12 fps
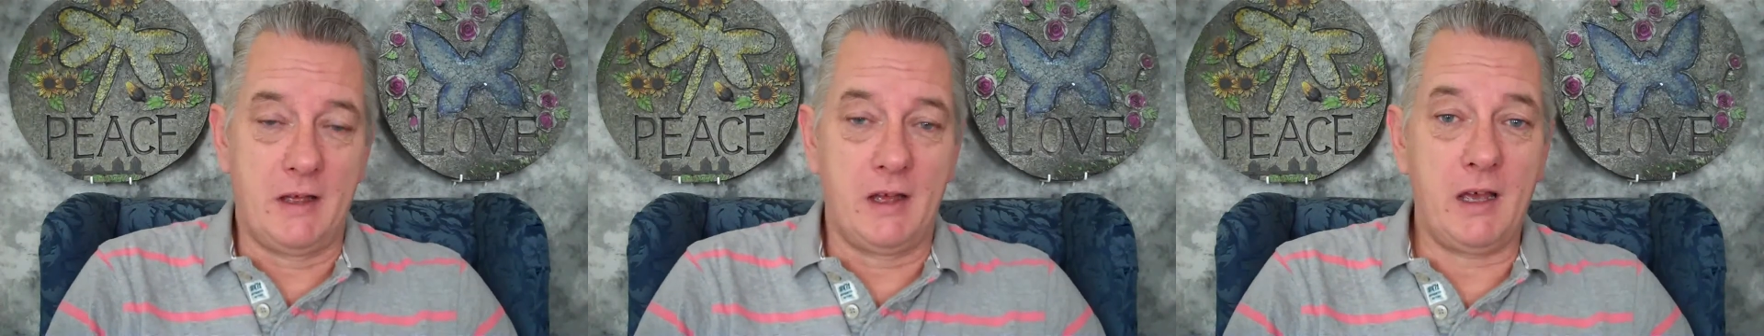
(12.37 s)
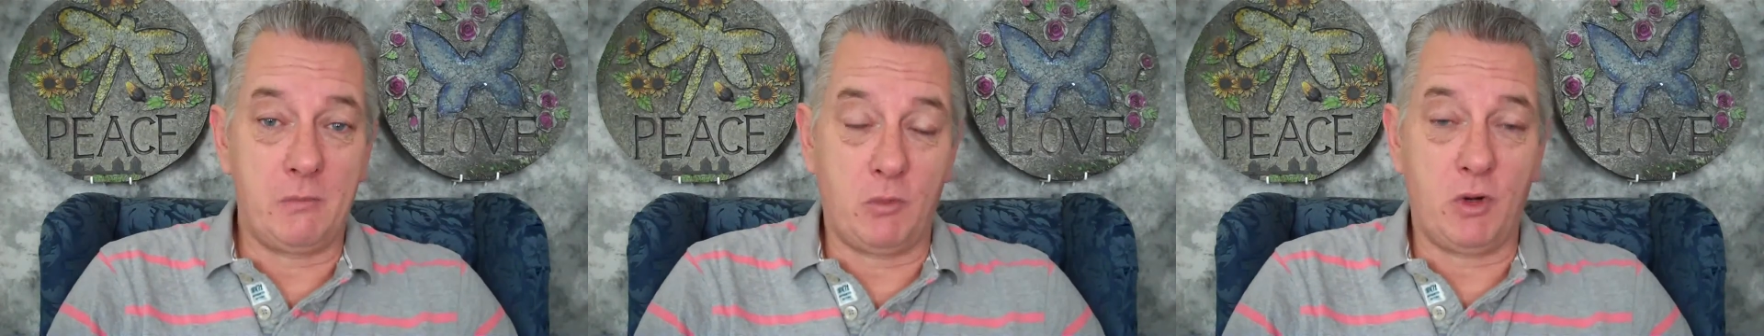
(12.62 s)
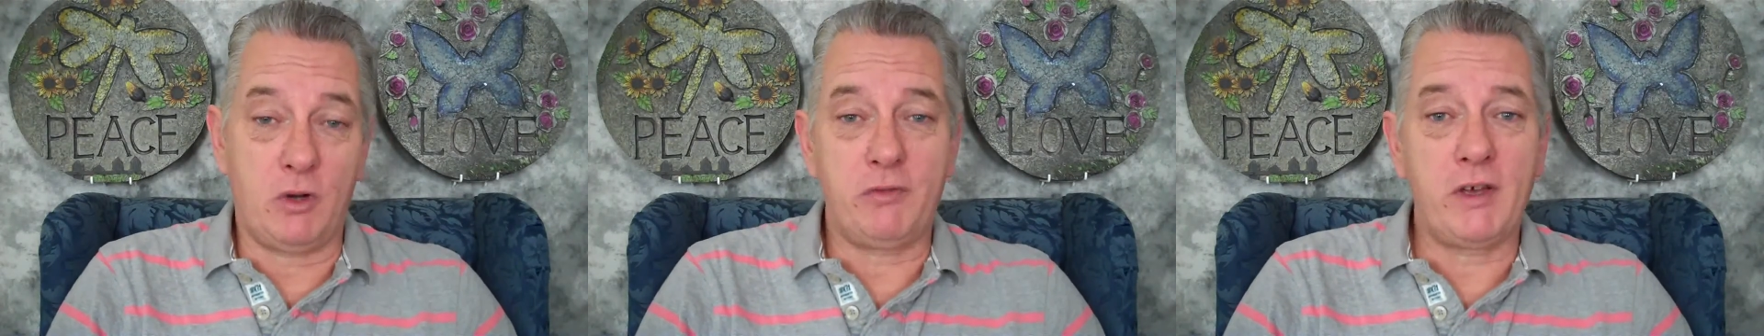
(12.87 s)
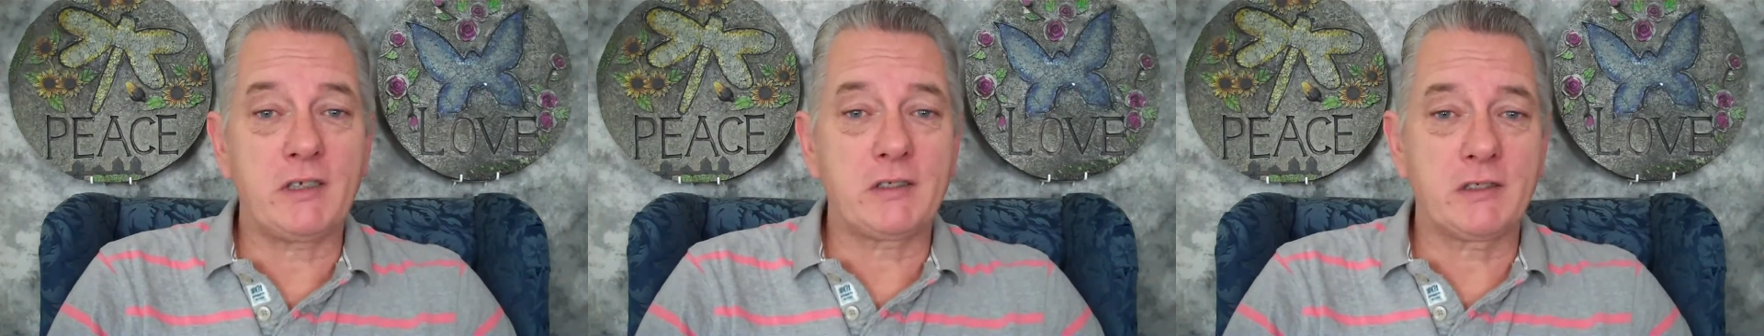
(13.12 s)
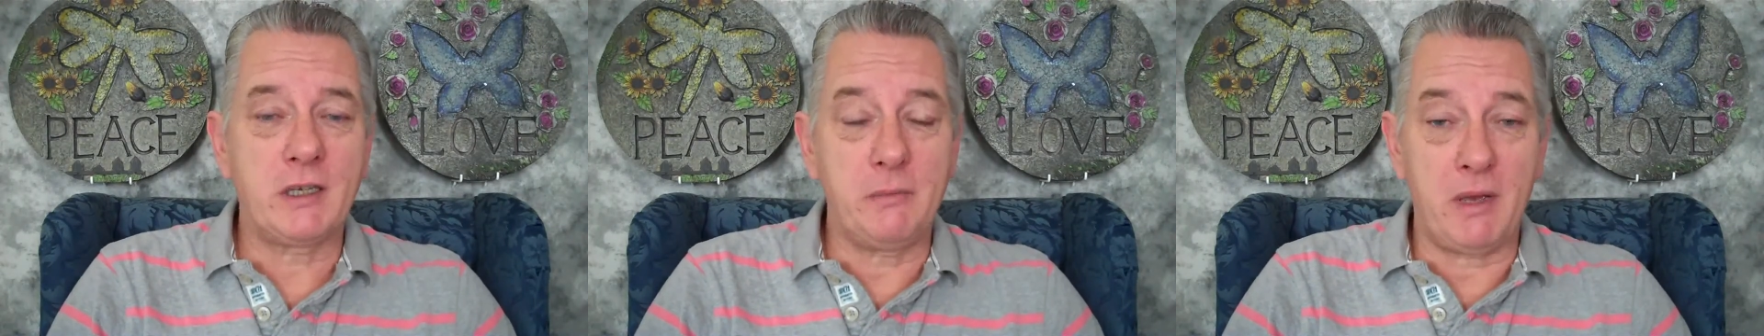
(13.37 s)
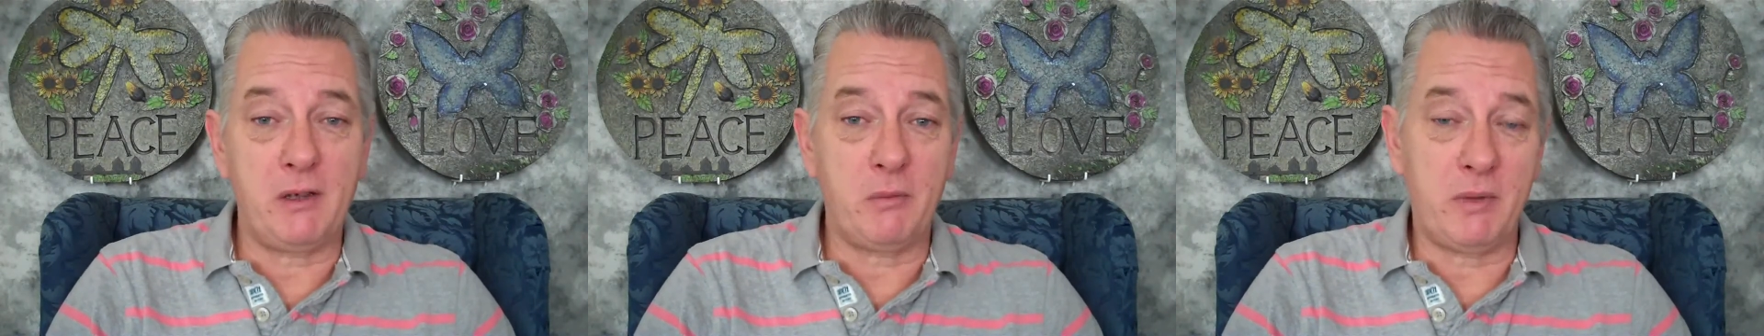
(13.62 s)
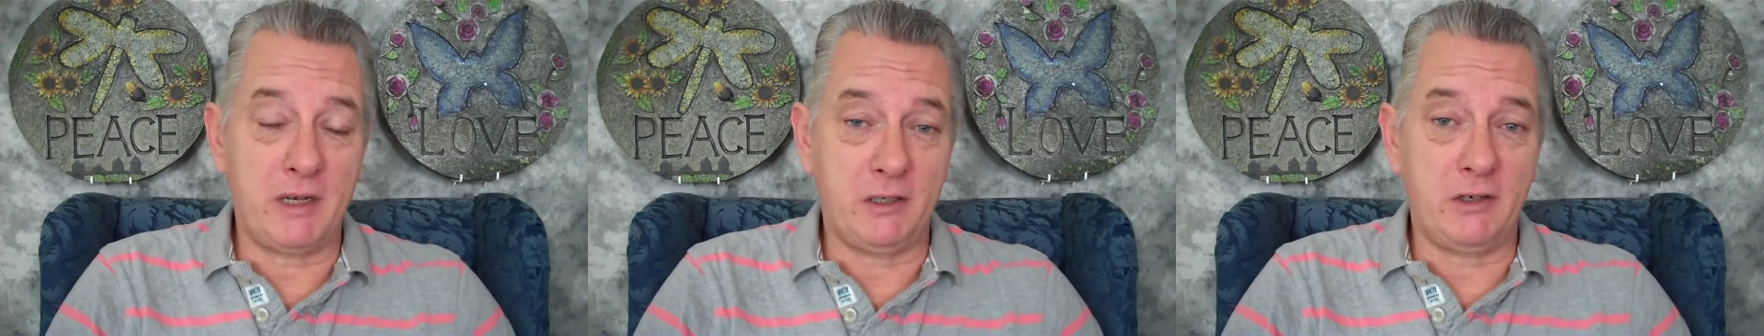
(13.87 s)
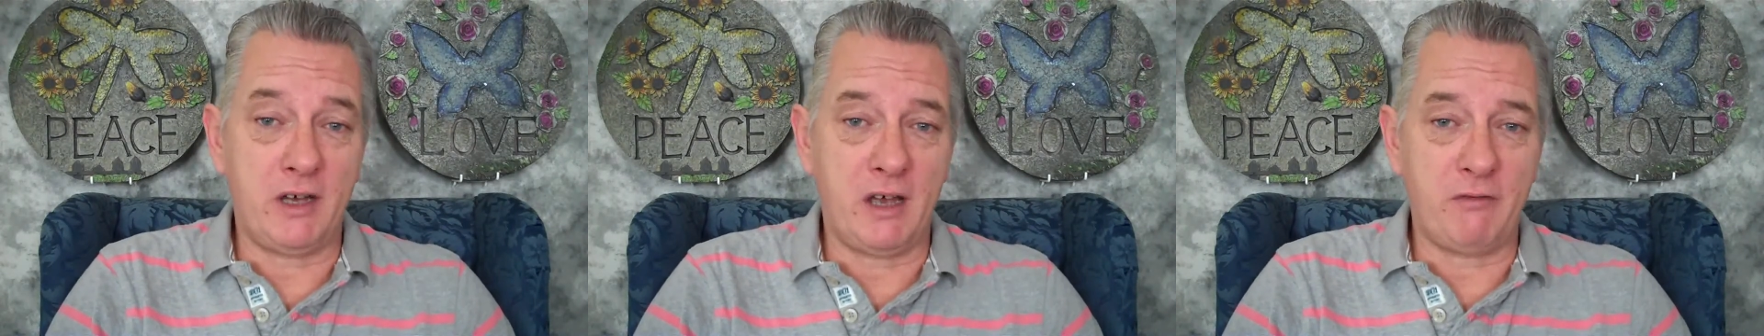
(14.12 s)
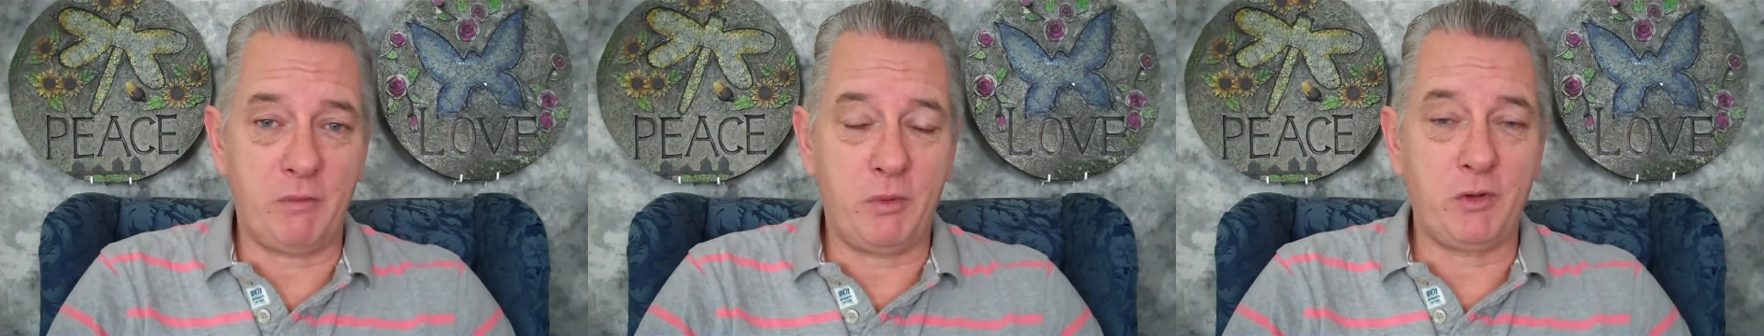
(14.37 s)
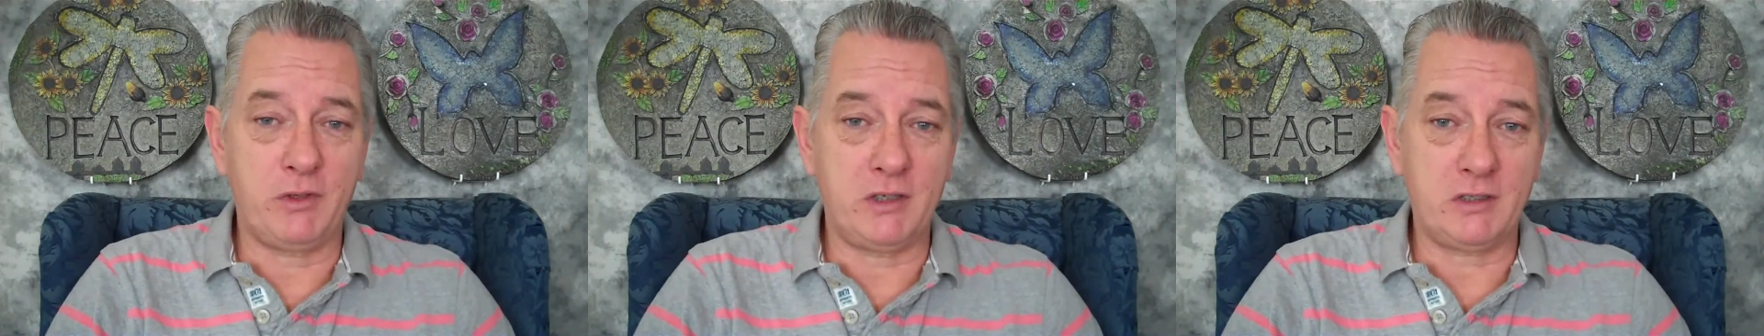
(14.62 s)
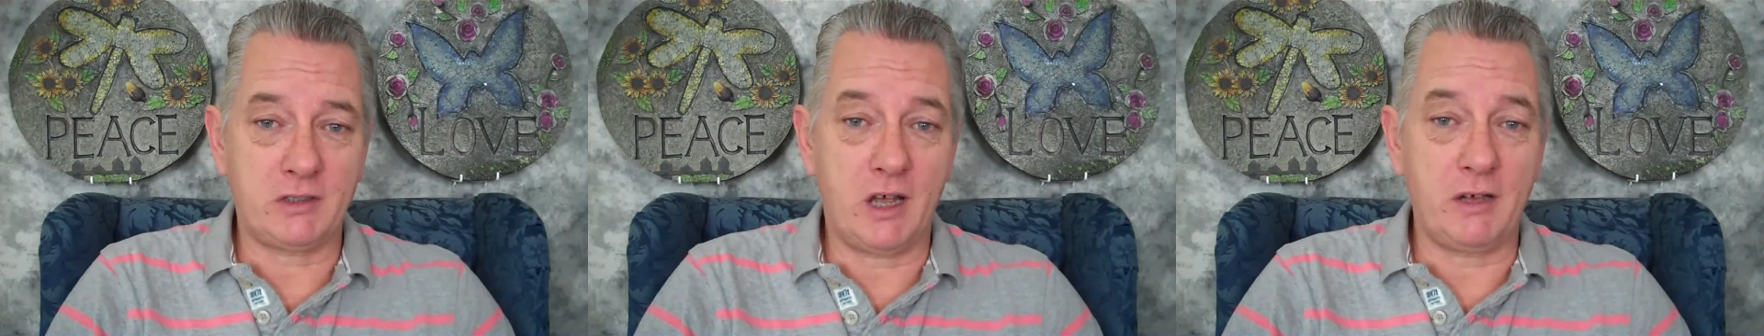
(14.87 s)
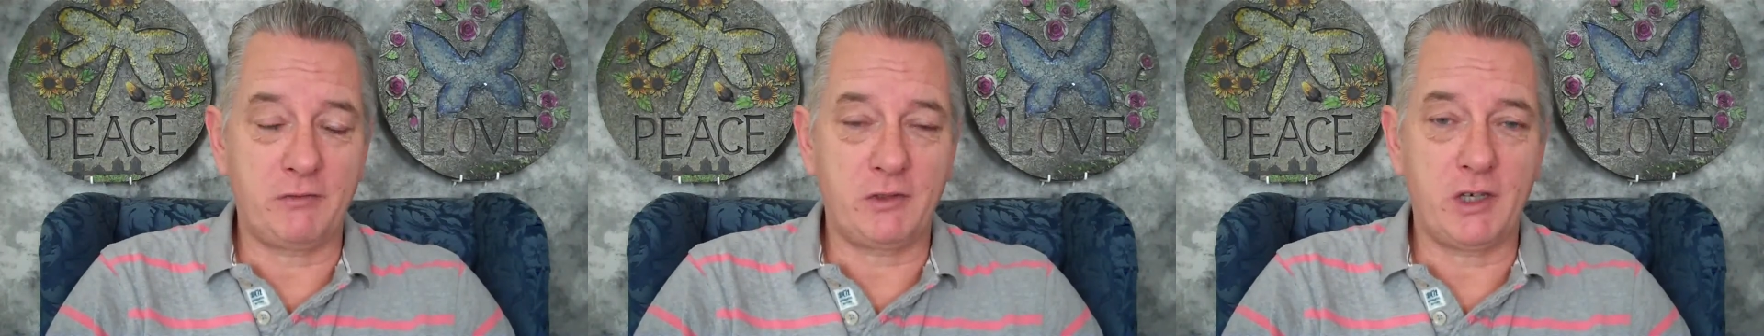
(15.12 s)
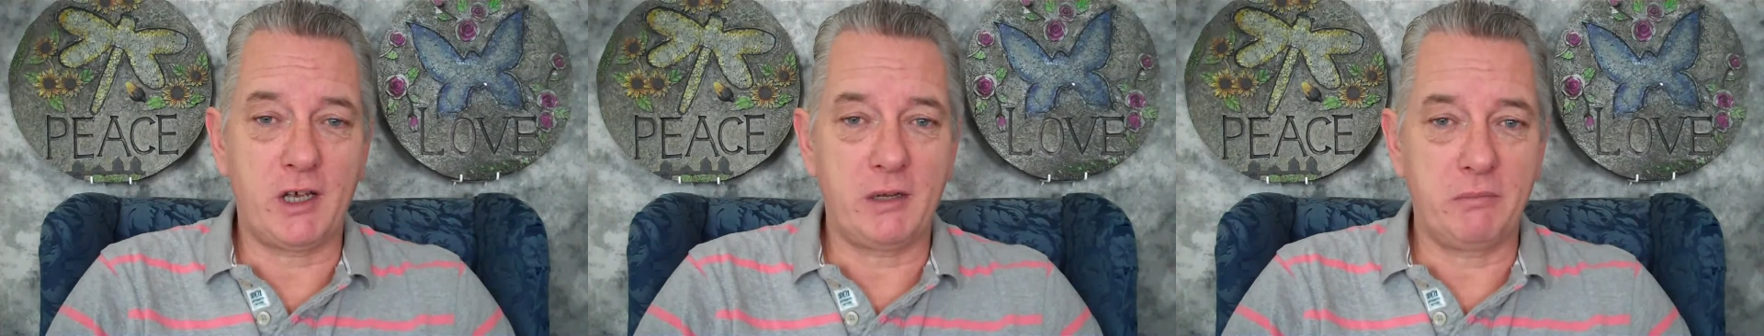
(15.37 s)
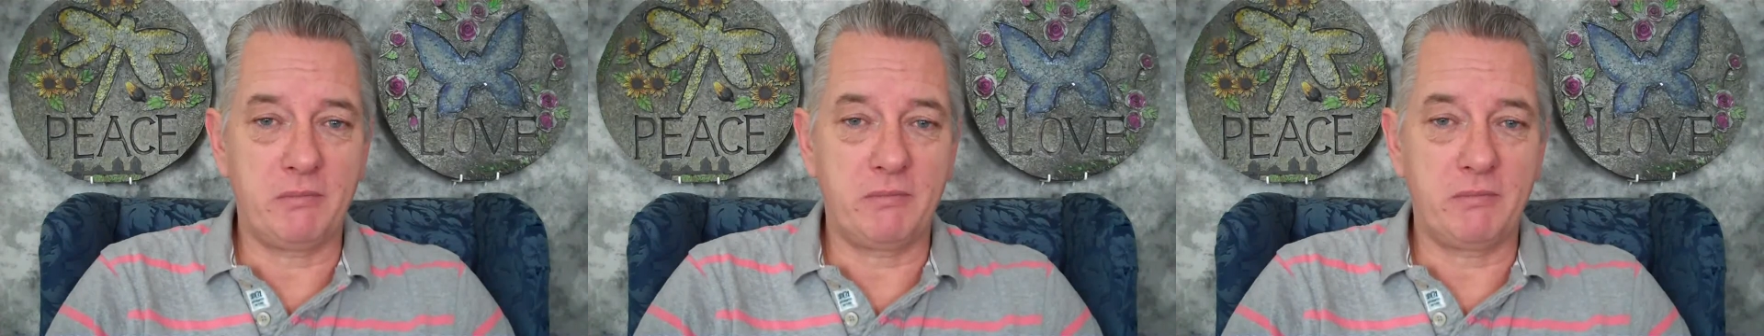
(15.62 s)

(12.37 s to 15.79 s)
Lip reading: and what effects they may or may not have upon this lifetime.